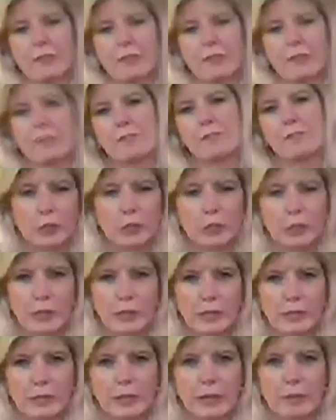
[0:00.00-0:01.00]

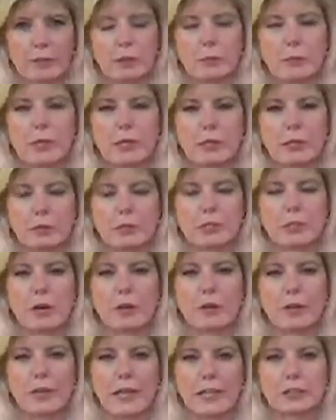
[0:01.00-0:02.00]
evacuating everybody that was
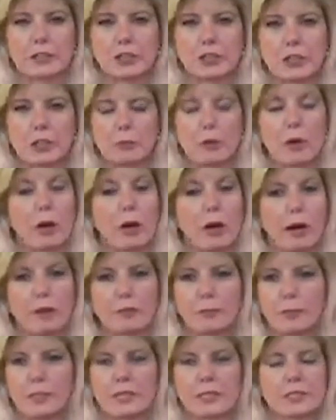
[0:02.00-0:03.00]
on that ship
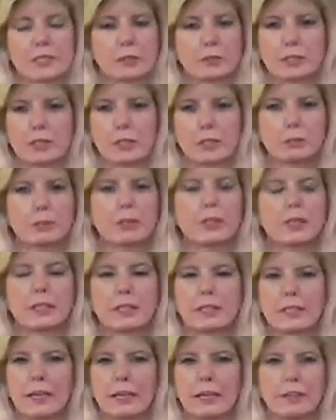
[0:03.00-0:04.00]
off because it was
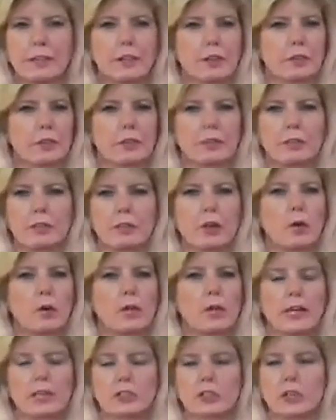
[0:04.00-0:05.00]
completely dead. No
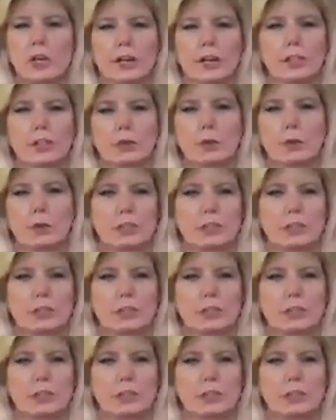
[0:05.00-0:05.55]
electronics